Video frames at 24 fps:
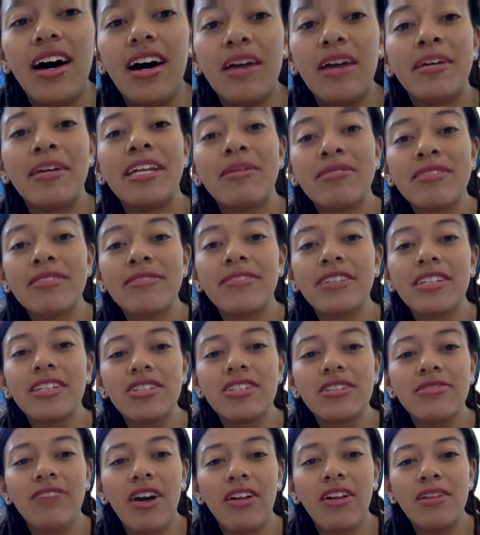My name is
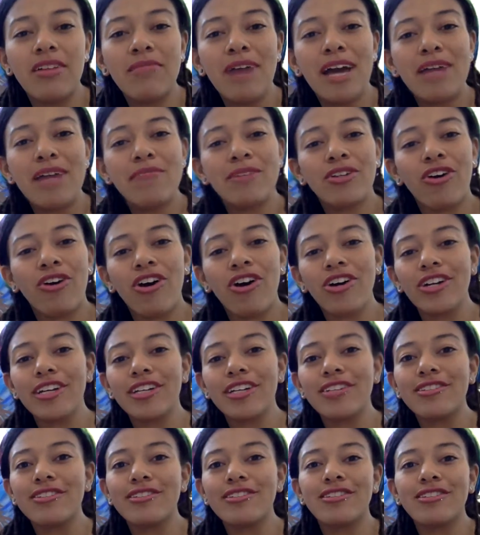Felicia Follum. I'm an
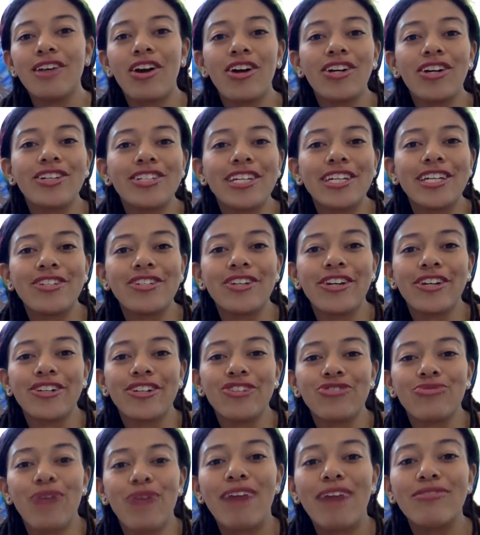artist, art teacher,
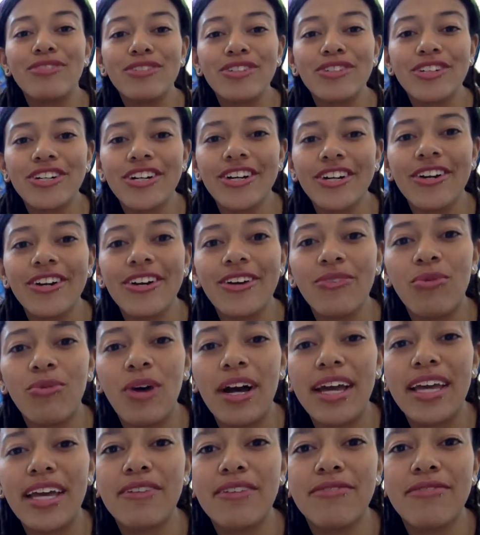traveler,
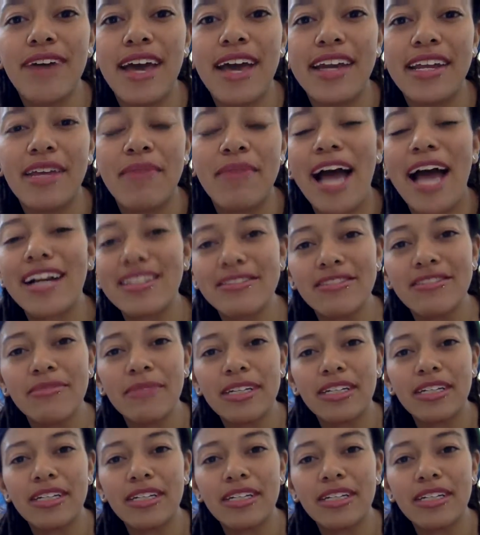wife, and I'm active in my